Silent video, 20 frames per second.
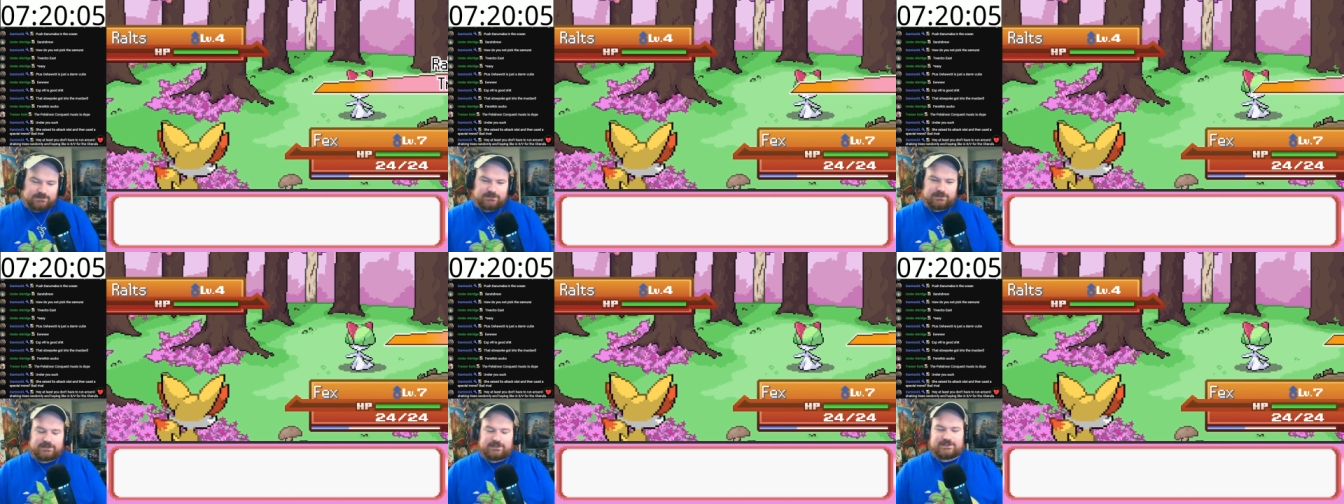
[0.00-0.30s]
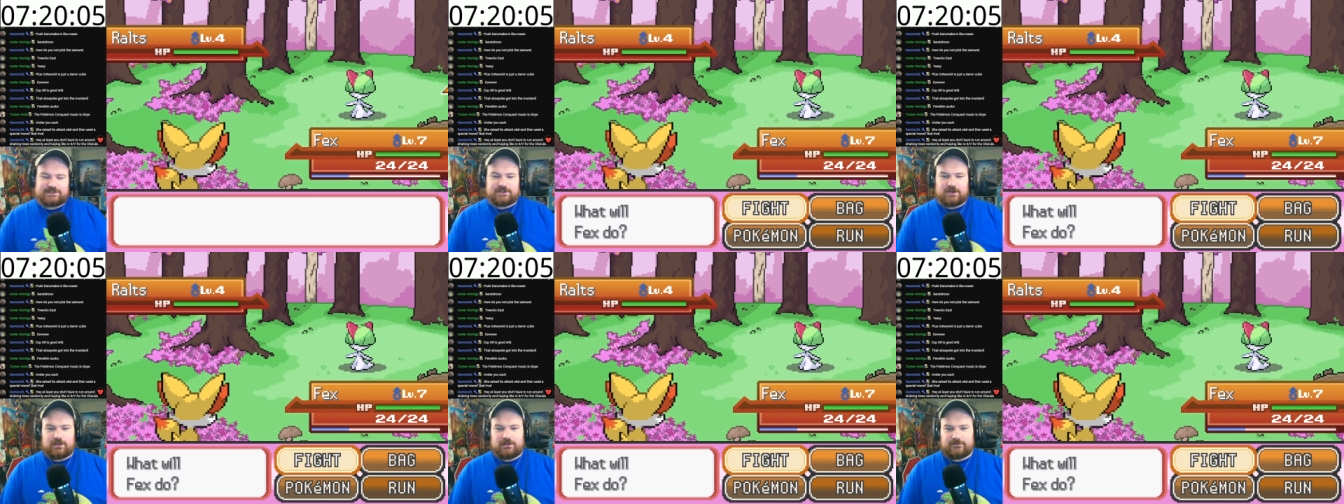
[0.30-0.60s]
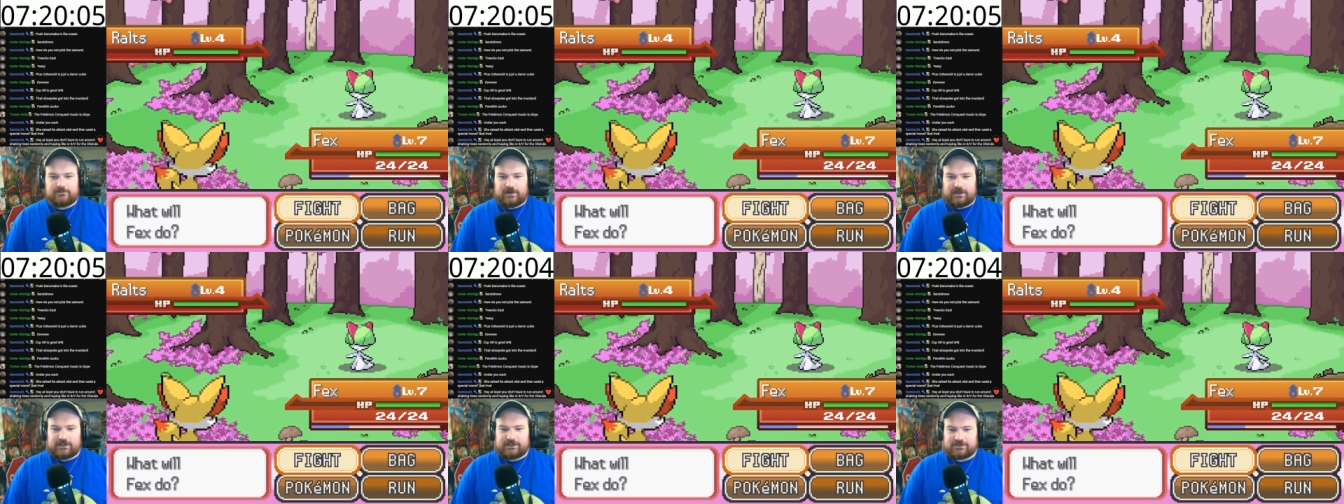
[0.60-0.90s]
I think Scarlet
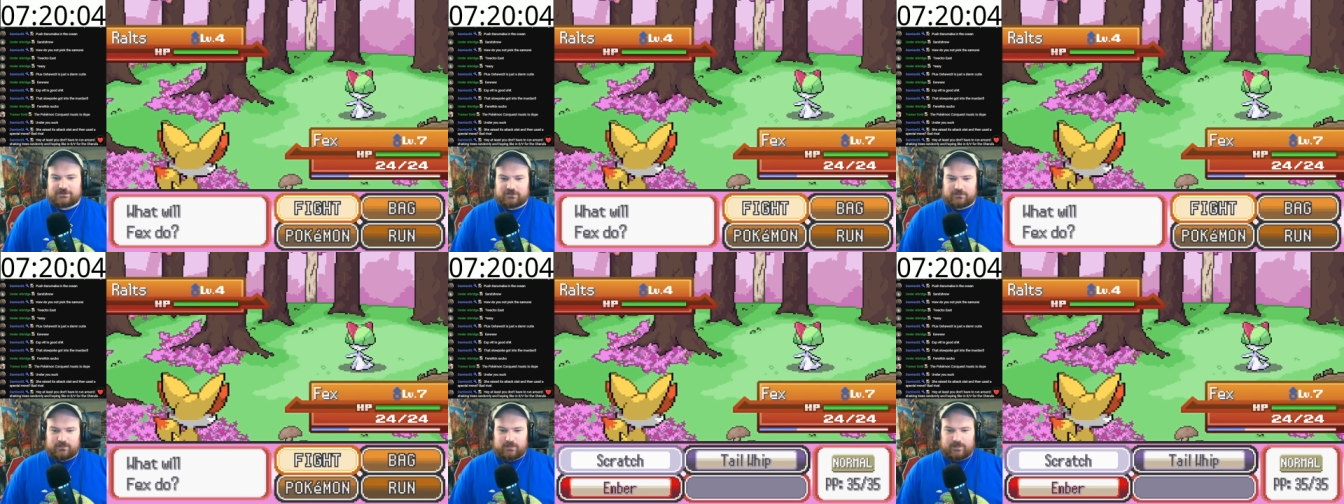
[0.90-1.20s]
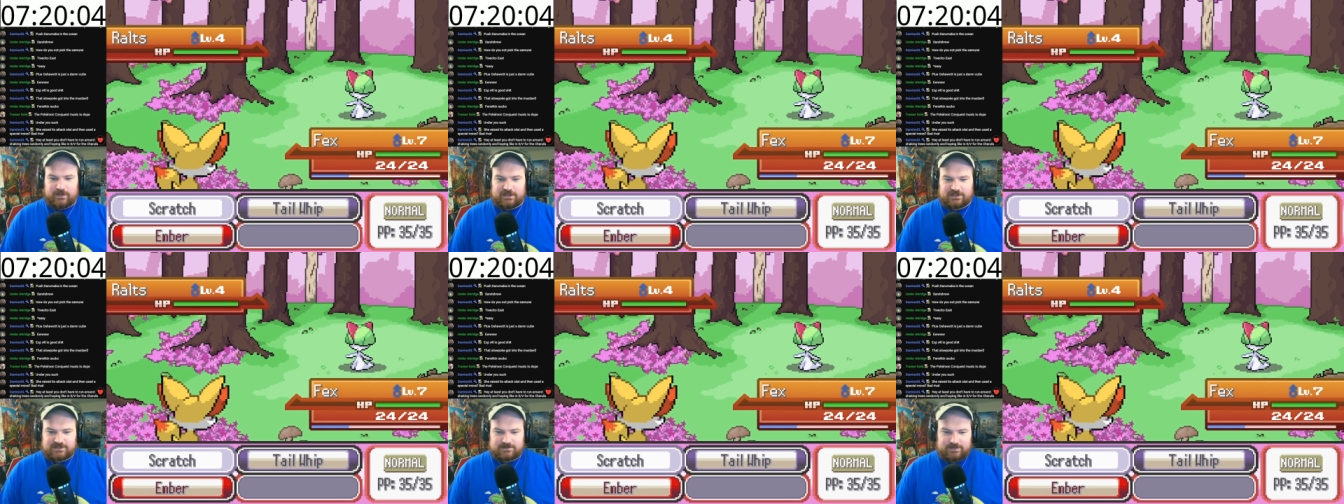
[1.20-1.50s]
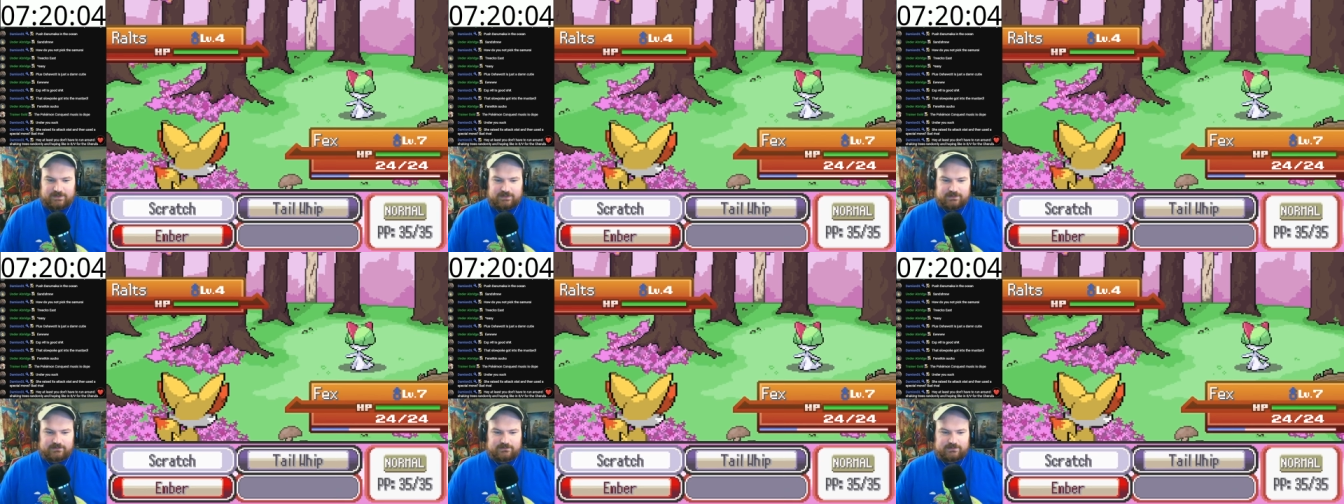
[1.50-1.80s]
and Violet Shirubi might have just
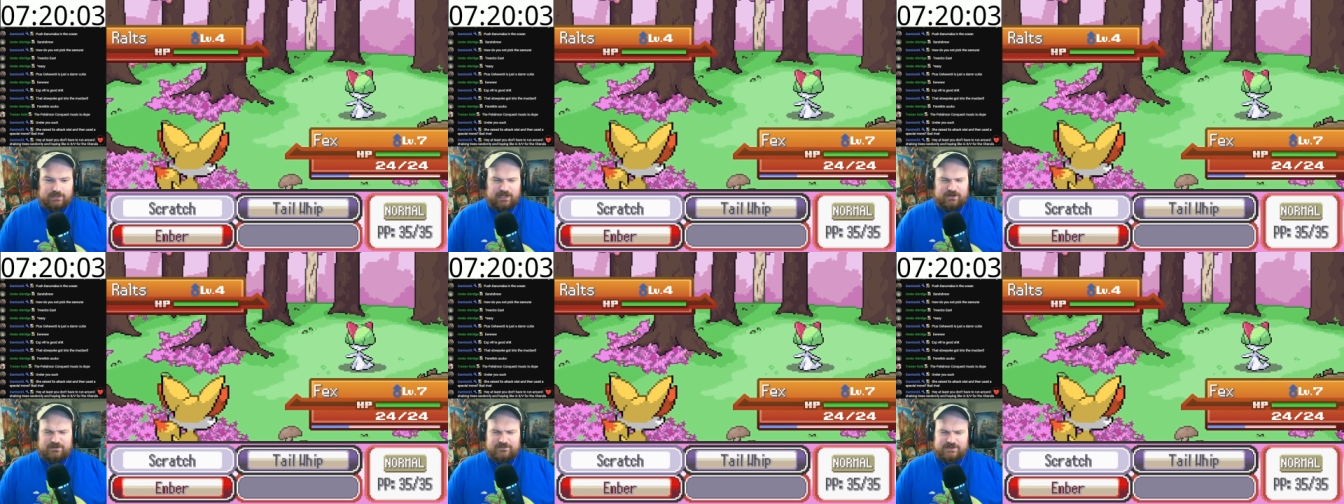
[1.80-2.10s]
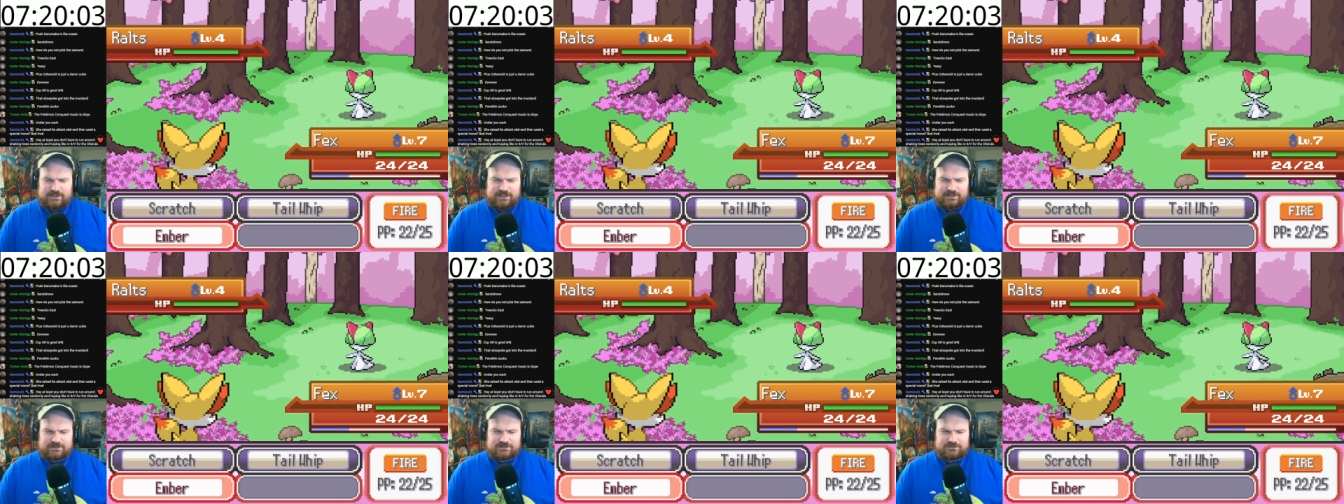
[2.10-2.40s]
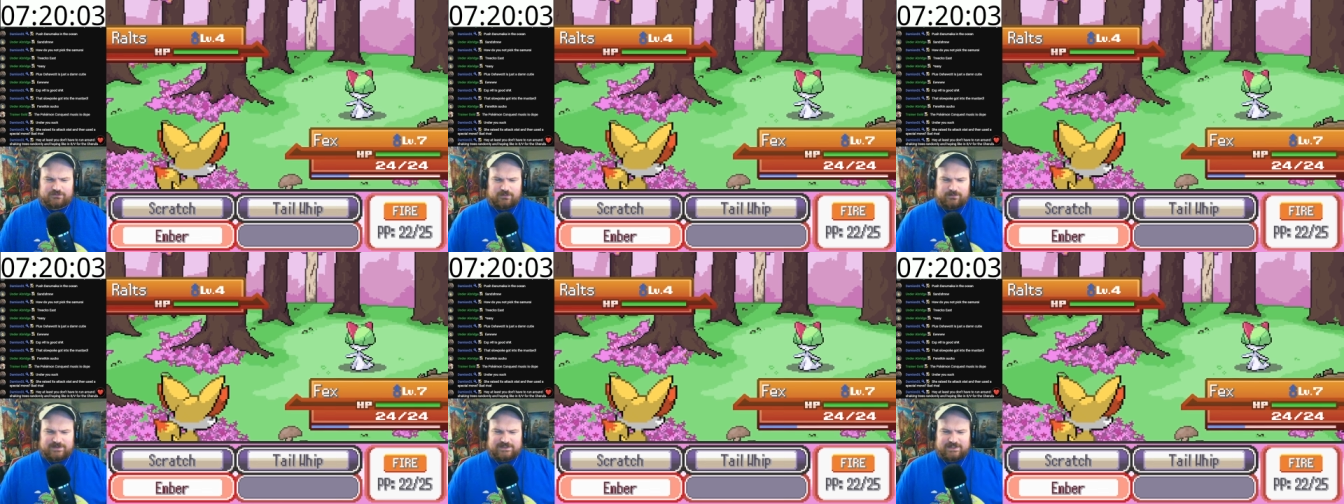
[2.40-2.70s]
been. I don't even think
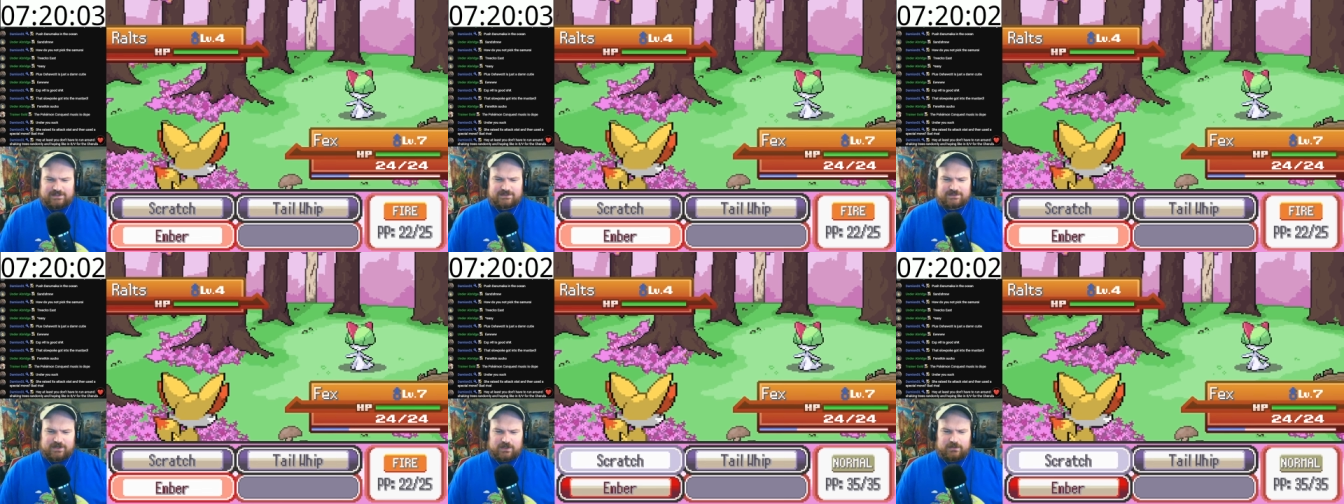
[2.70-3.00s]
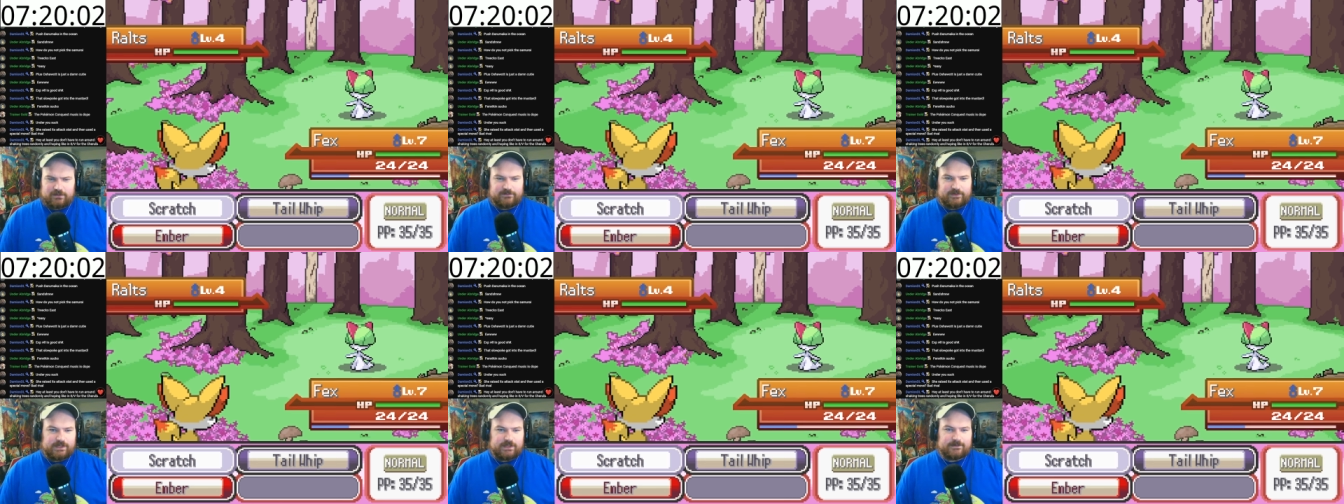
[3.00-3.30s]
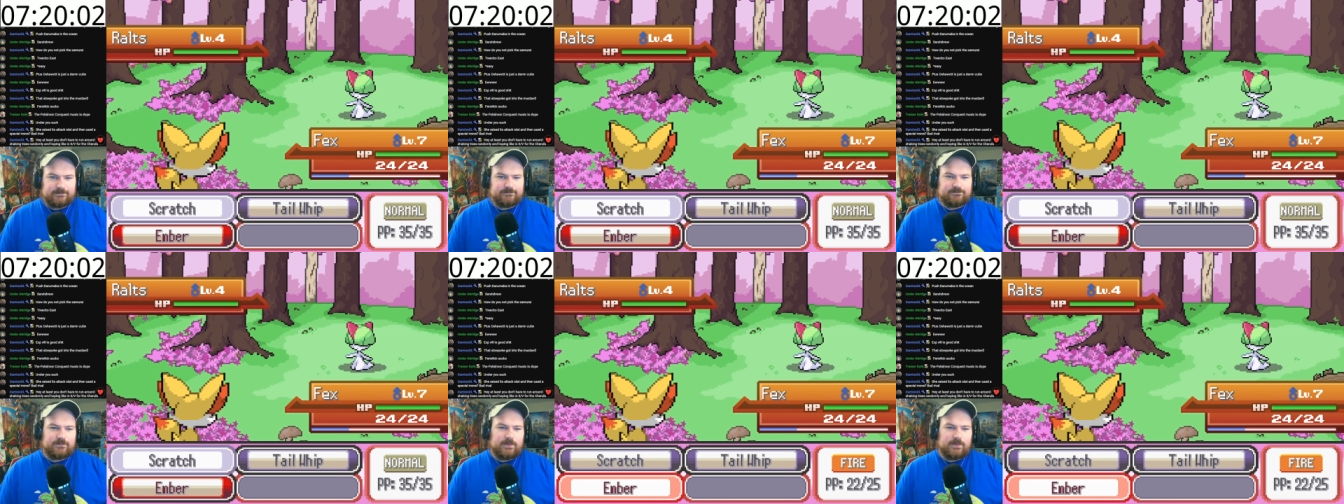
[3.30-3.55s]
Shirubi's in Scarlet Violet.